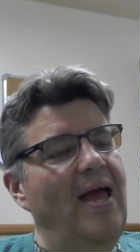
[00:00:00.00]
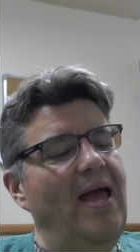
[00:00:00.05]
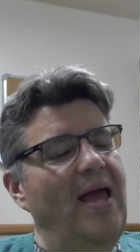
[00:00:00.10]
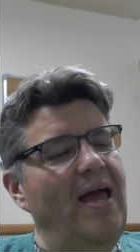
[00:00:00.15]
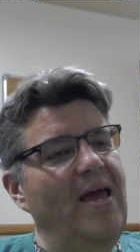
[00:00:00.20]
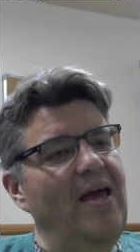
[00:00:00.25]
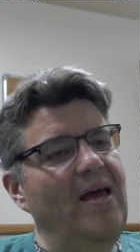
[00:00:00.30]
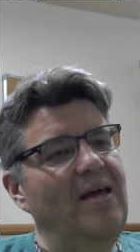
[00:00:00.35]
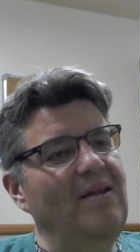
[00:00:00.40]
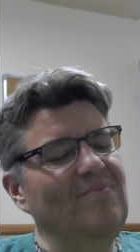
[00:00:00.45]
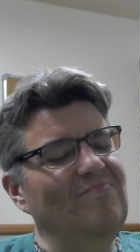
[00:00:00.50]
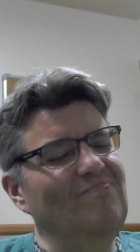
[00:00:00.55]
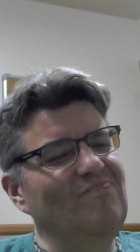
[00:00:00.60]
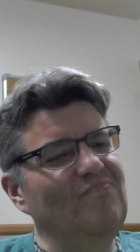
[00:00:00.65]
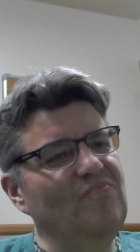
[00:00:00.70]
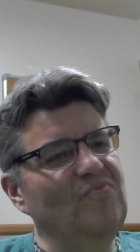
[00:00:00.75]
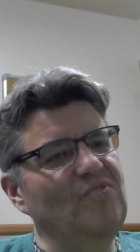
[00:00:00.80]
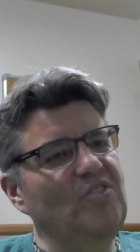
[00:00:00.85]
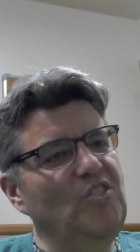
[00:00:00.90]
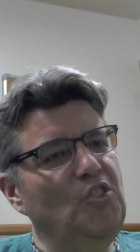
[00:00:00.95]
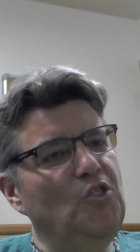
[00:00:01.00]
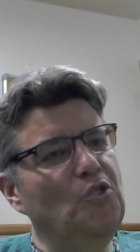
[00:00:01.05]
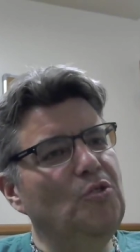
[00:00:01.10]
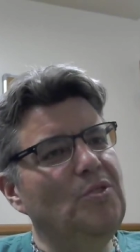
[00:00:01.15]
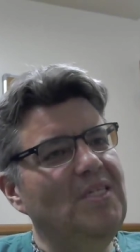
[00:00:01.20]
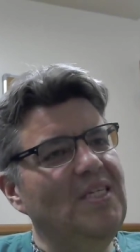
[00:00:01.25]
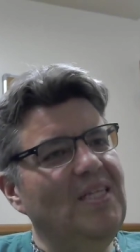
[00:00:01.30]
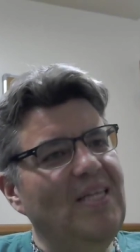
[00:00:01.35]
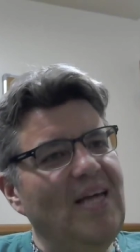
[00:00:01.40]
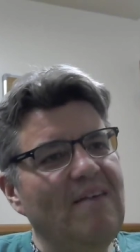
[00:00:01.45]
And
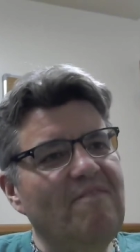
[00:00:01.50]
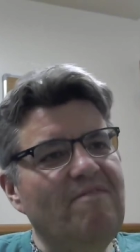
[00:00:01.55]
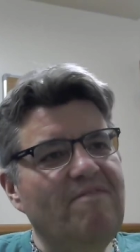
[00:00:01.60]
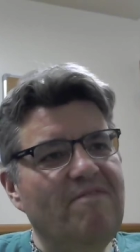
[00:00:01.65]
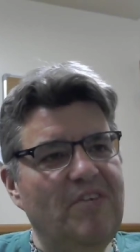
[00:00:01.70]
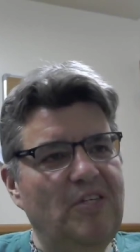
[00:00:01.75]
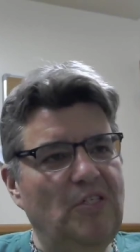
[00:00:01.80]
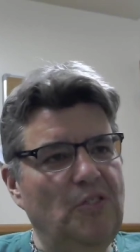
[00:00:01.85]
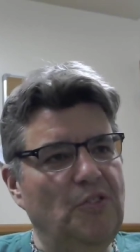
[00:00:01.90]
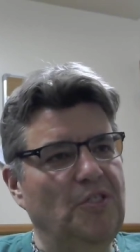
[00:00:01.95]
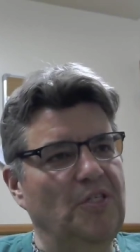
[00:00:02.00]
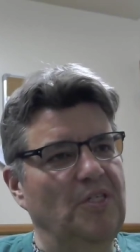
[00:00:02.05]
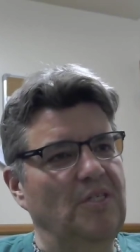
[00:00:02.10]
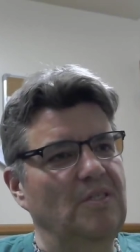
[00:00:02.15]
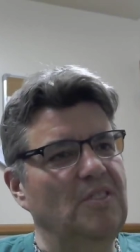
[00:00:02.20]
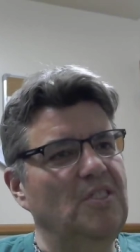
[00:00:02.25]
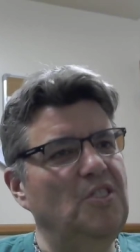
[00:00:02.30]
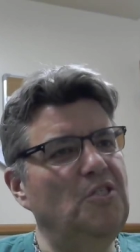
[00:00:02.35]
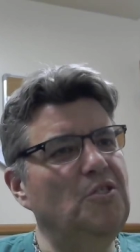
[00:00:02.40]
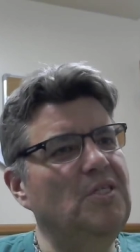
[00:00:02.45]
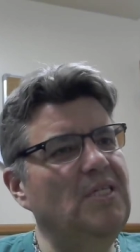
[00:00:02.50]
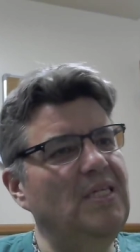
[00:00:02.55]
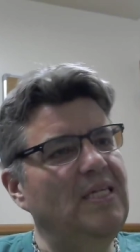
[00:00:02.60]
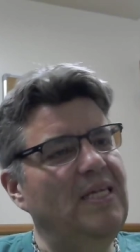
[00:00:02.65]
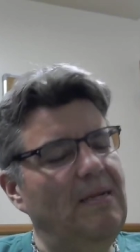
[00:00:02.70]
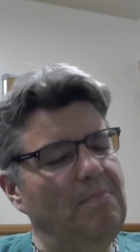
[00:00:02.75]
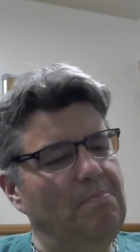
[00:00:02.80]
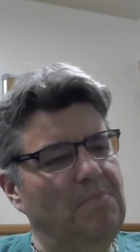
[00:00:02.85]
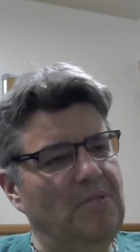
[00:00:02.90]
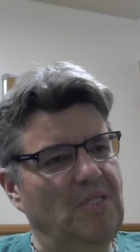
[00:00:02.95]
using that filter, using
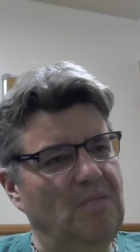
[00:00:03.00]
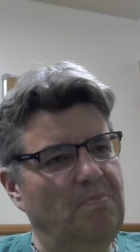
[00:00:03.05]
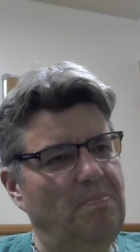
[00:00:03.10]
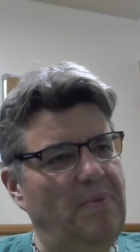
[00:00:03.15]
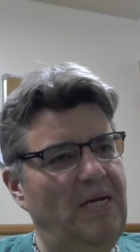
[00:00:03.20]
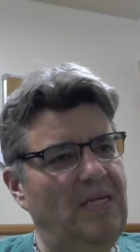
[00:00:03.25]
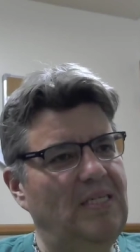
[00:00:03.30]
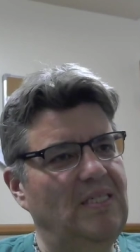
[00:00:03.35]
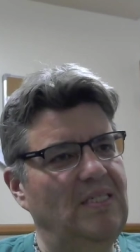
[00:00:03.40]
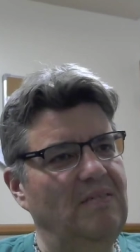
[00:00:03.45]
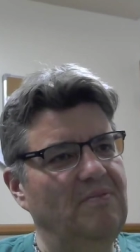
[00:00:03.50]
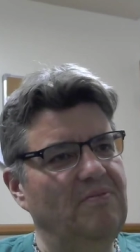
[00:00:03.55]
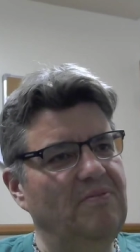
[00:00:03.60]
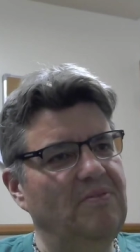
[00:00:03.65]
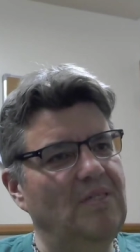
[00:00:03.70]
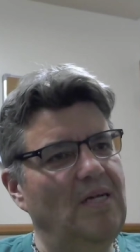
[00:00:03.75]
that perspective,